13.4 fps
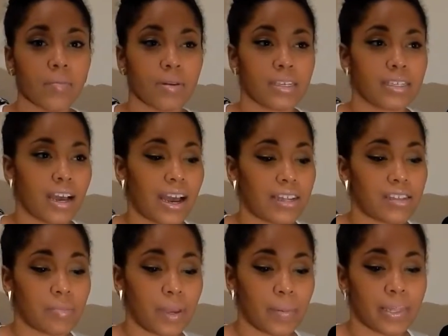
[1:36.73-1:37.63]

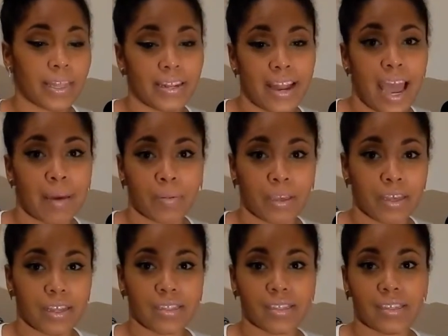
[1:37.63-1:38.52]
besides maybe the
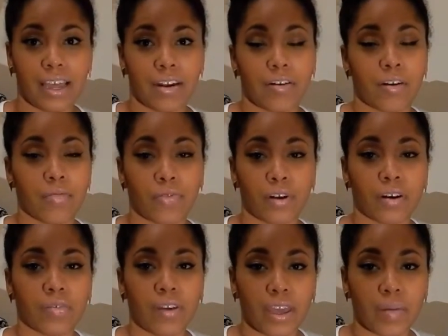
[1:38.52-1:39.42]
napkins that are in
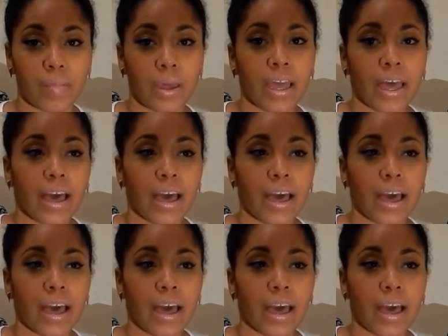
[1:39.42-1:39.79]
front of him